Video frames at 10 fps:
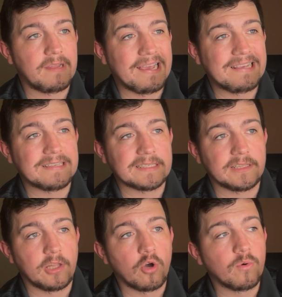He's as
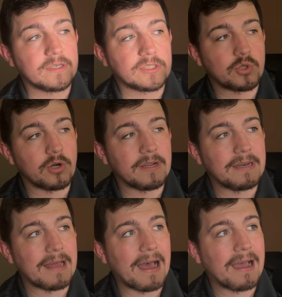low as
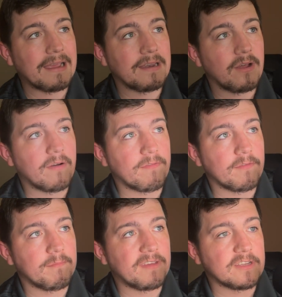39
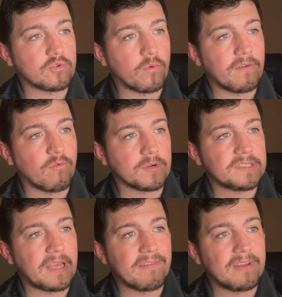via
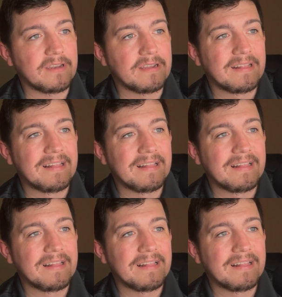24/7, and